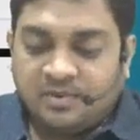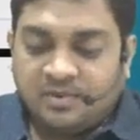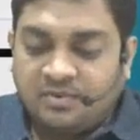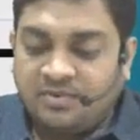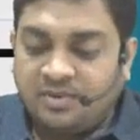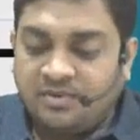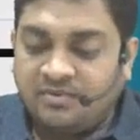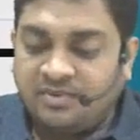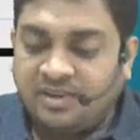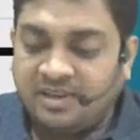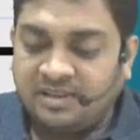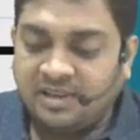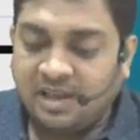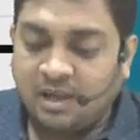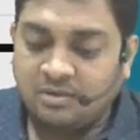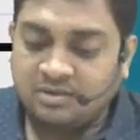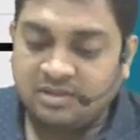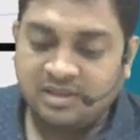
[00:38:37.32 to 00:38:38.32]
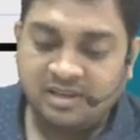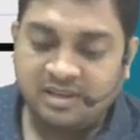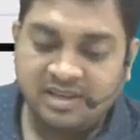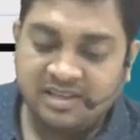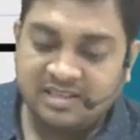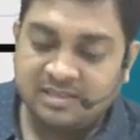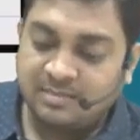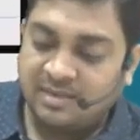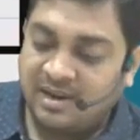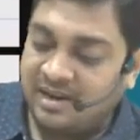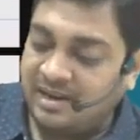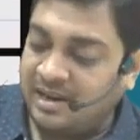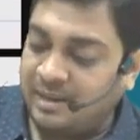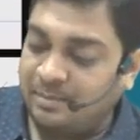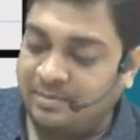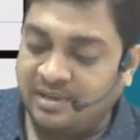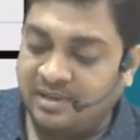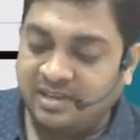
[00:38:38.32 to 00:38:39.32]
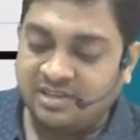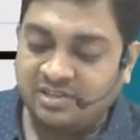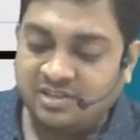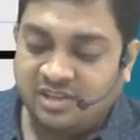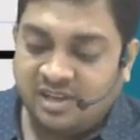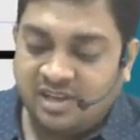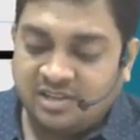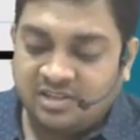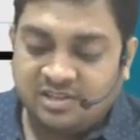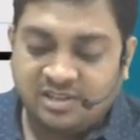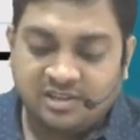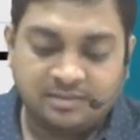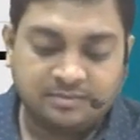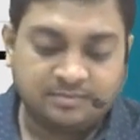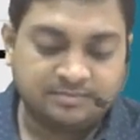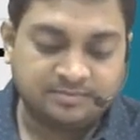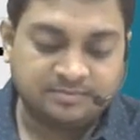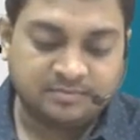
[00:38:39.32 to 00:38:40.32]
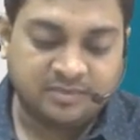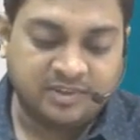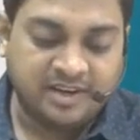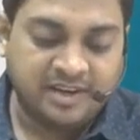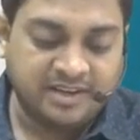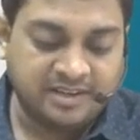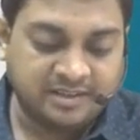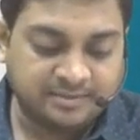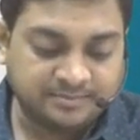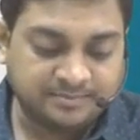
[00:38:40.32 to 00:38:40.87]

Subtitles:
50,000 is my depreciation, right?